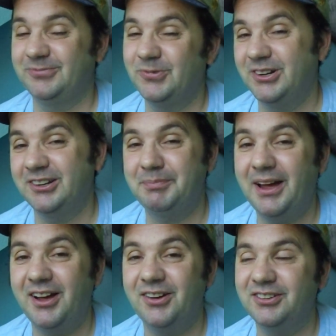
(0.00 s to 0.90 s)
What a
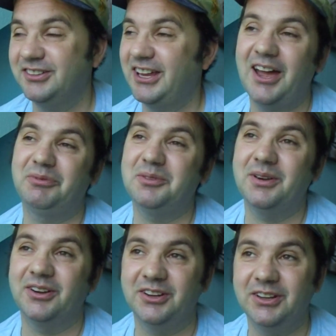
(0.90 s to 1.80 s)
pal. And Captain
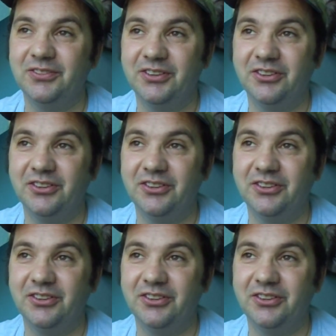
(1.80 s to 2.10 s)
America gives